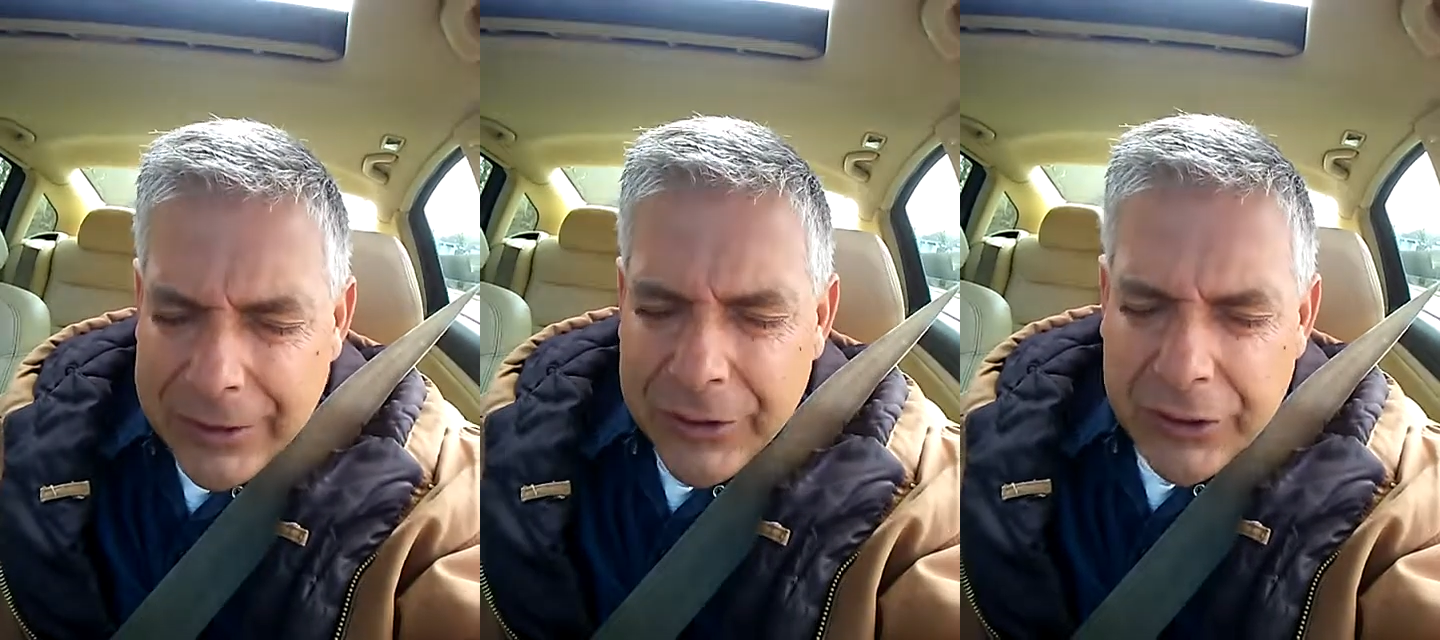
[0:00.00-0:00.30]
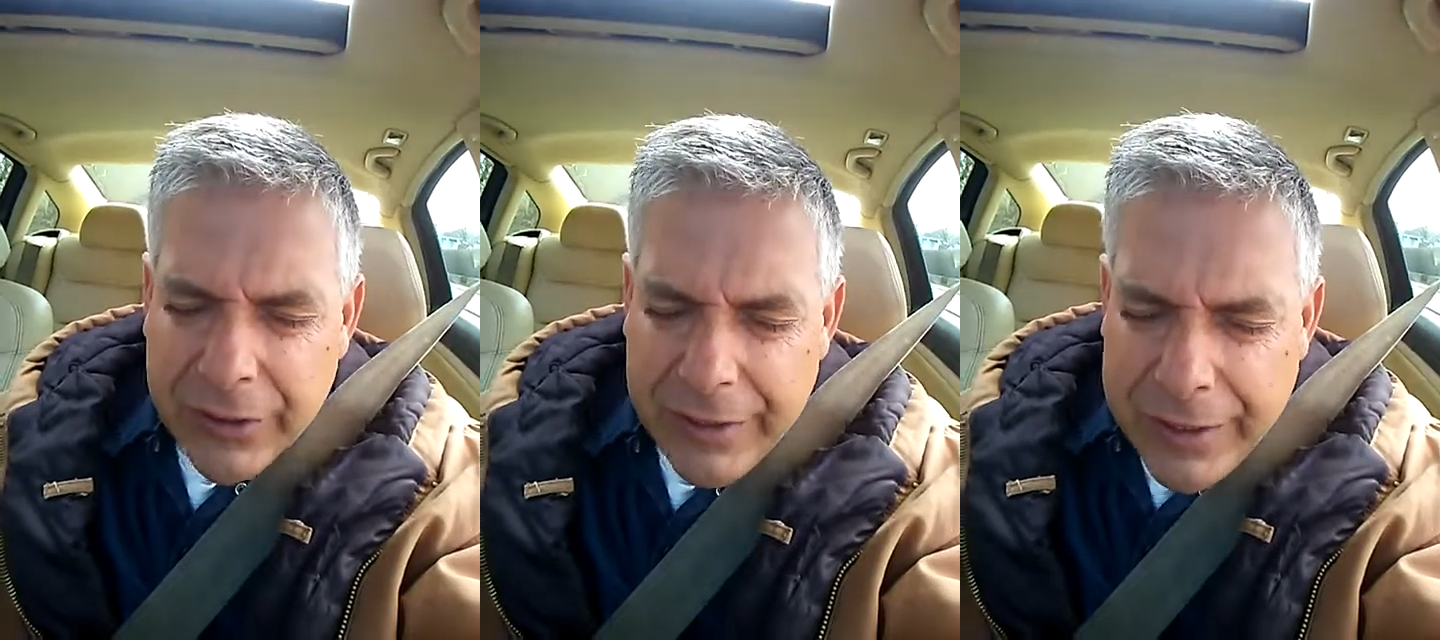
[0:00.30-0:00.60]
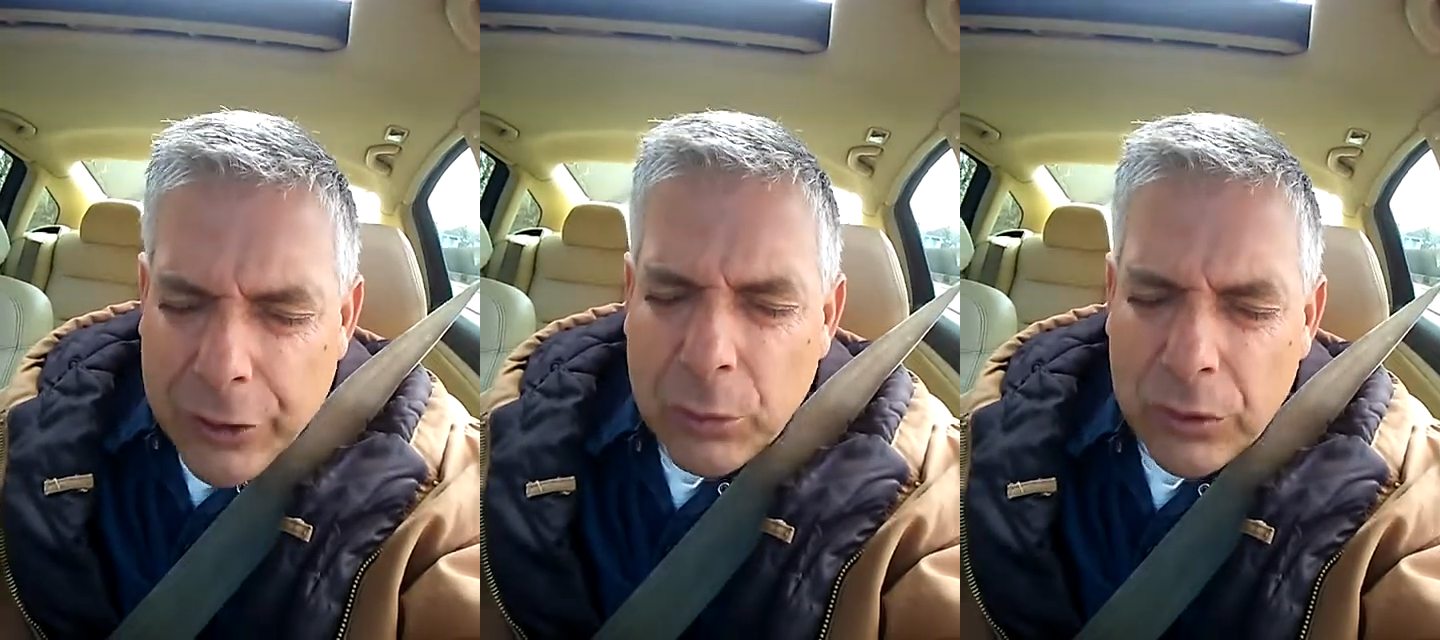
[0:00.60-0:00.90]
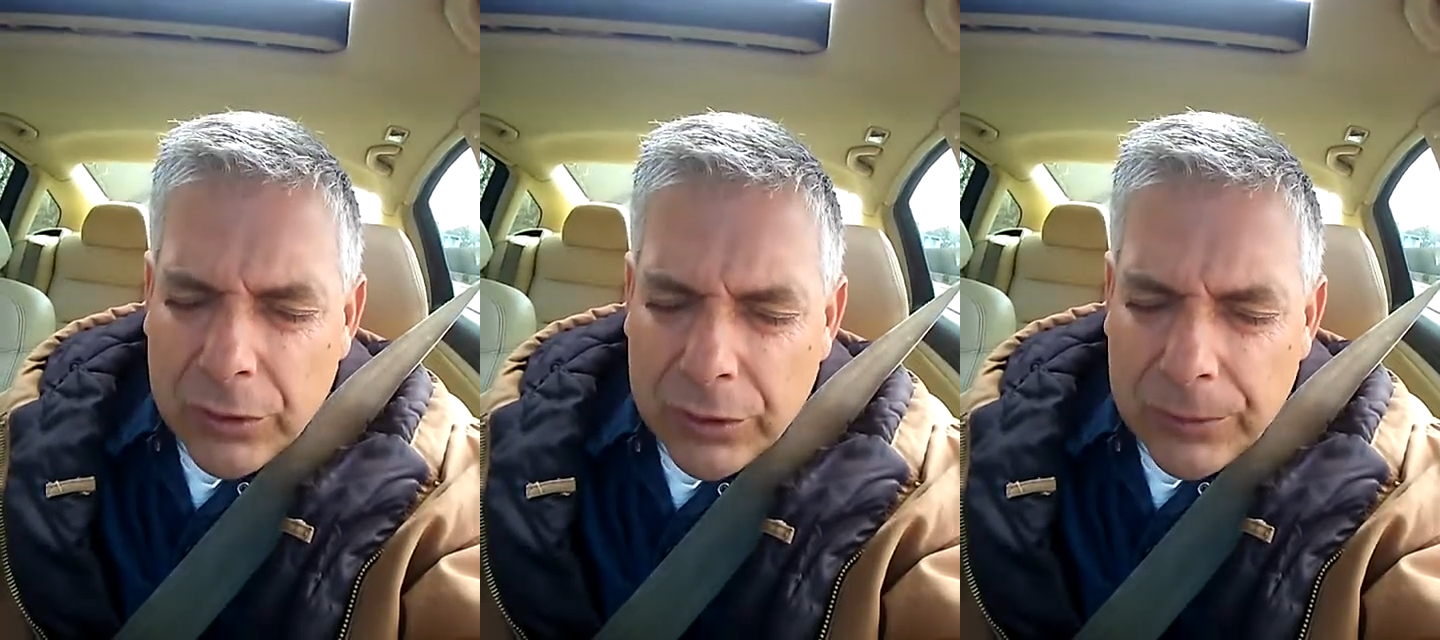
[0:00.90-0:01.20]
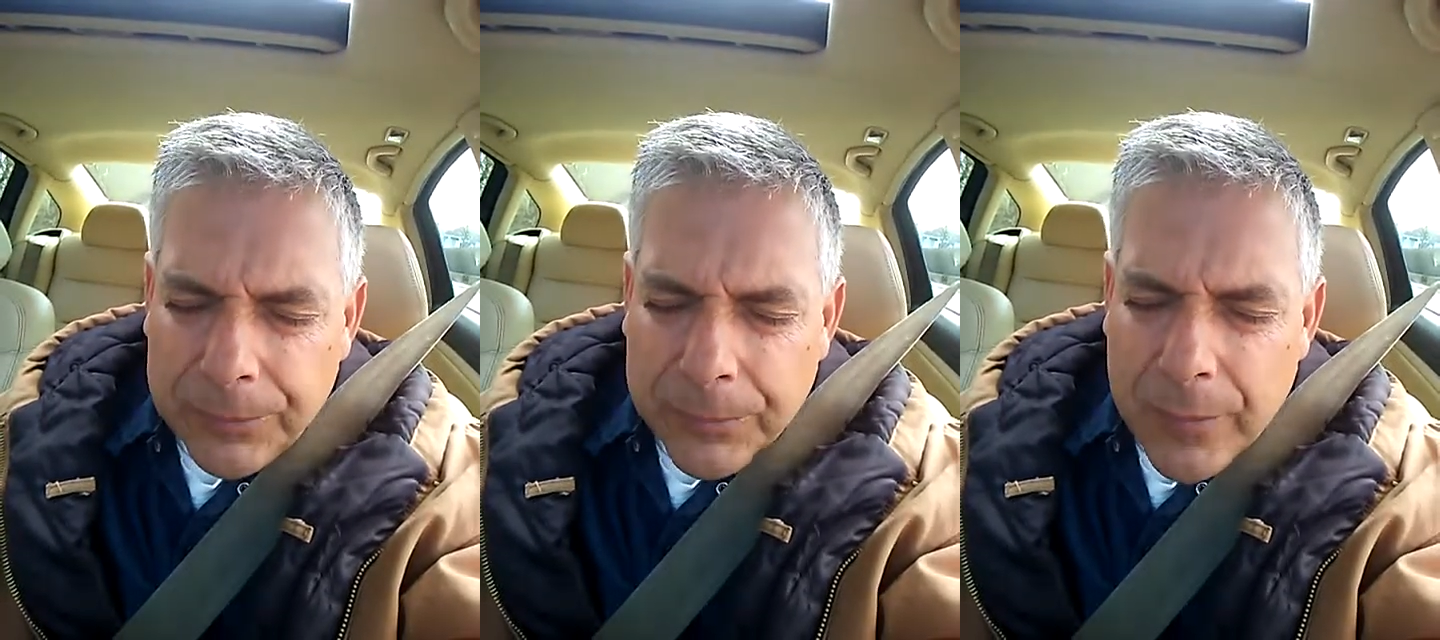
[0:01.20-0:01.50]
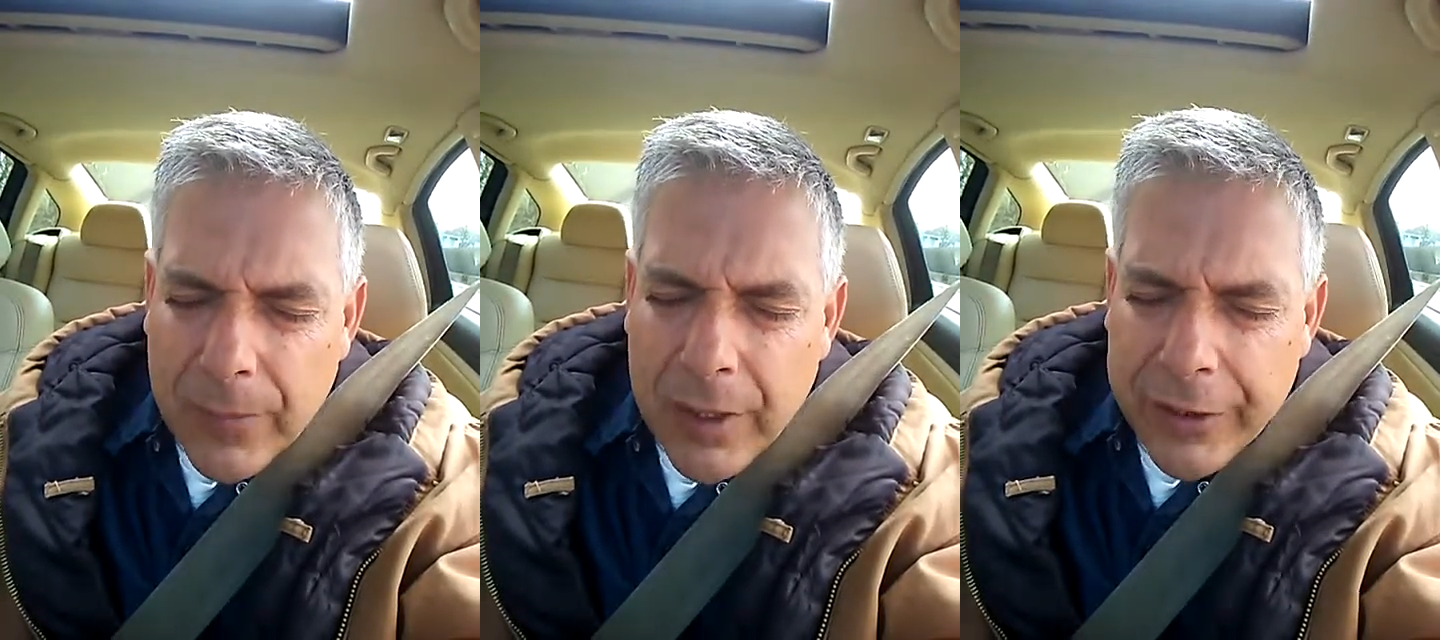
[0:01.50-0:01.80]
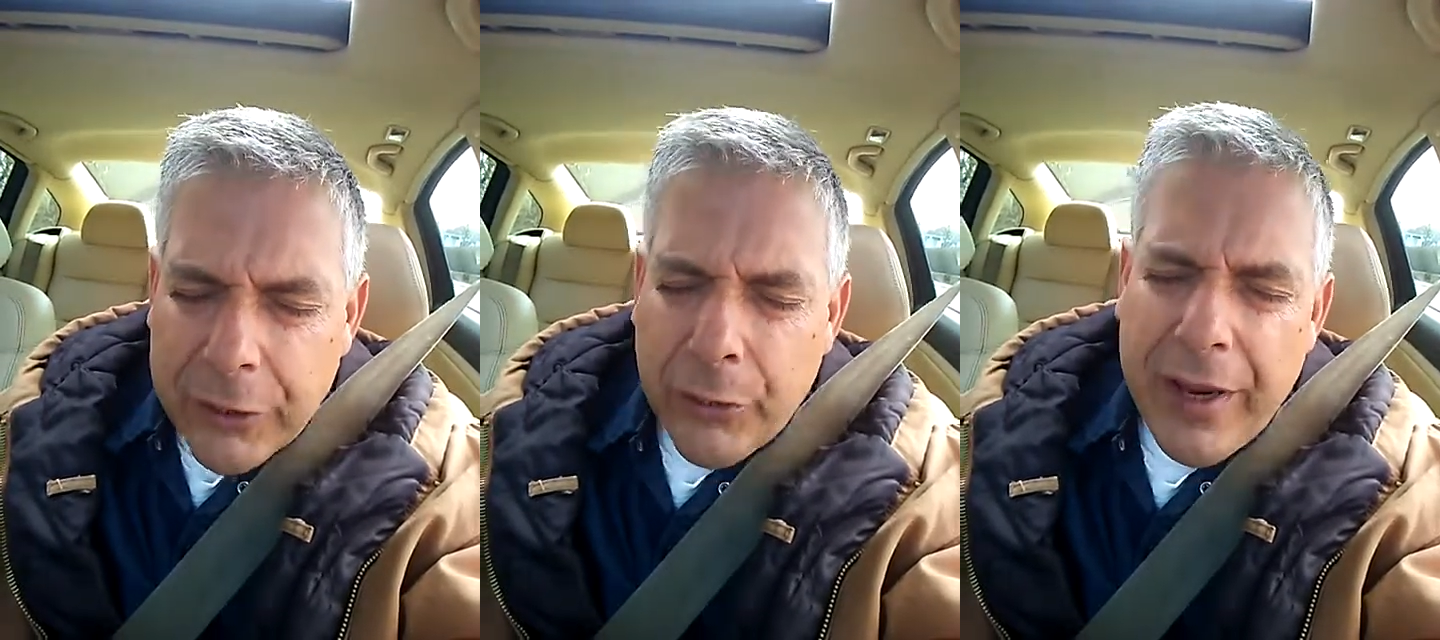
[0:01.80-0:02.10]
to equal
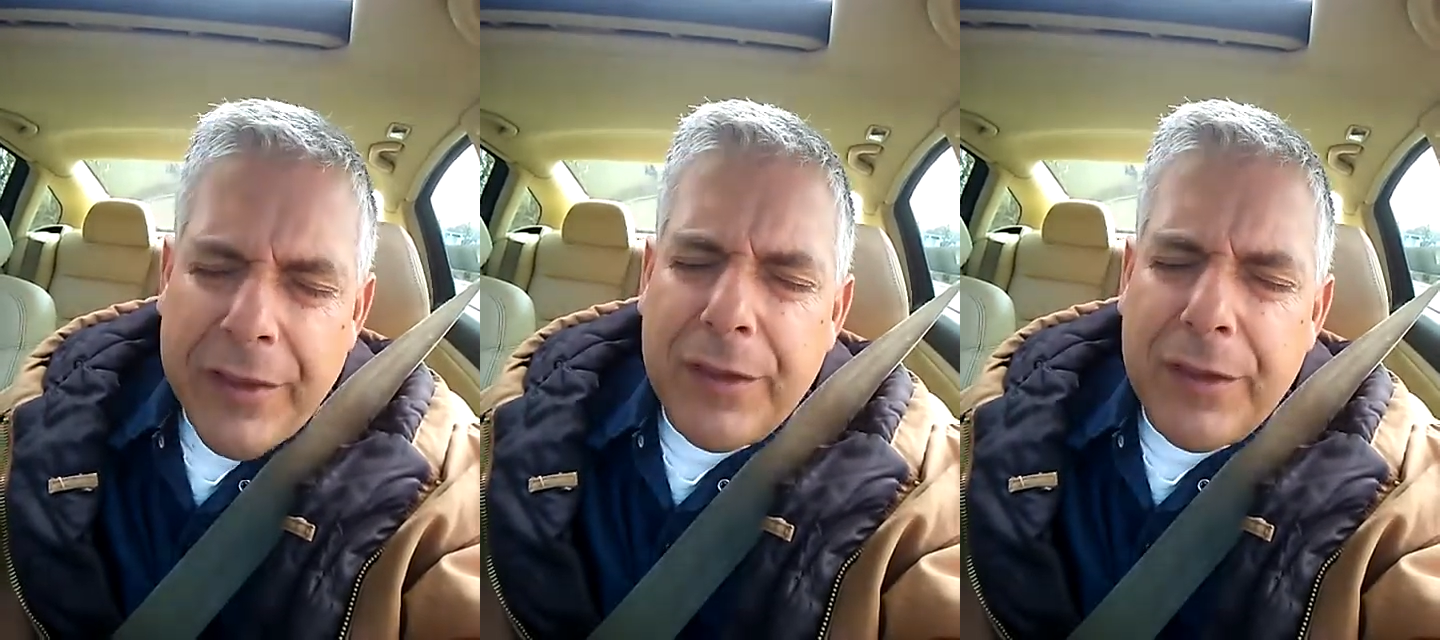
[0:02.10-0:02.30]
and create